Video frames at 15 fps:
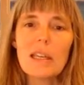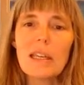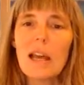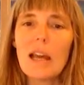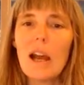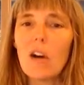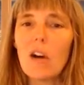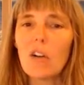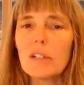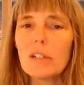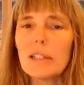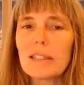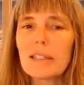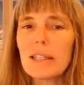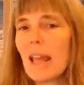Now,
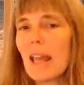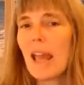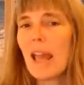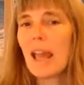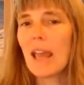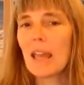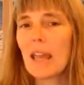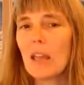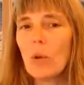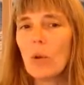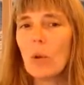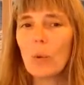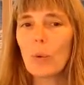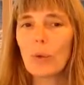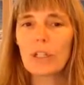today
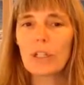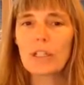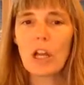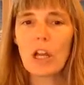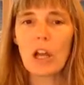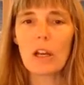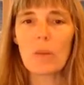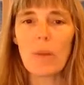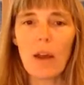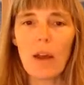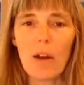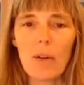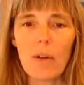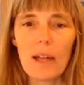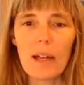we're going to talk
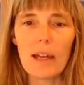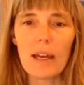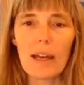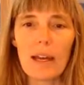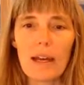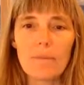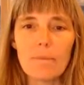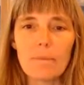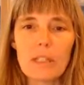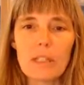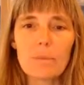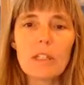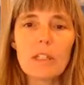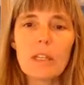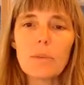about um, some
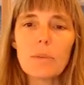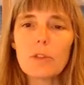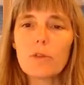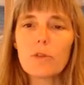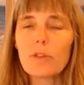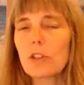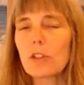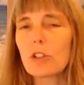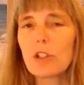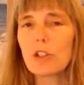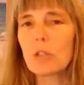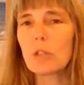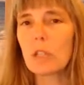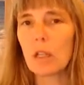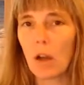tips for
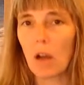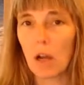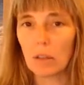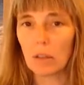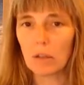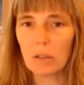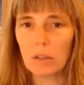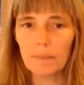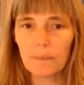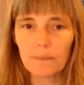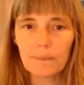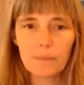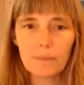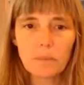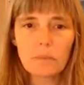choosing goggles.
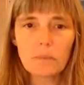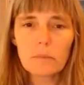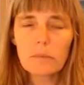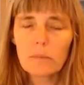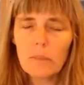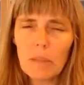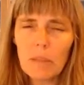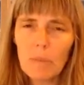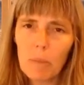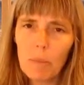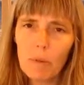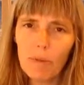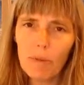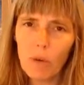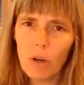But
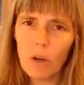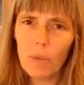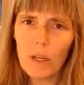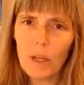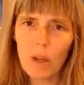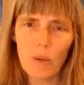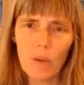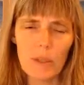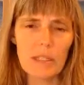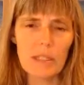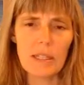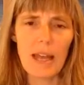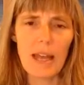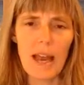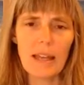before we go into
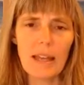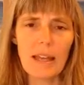that,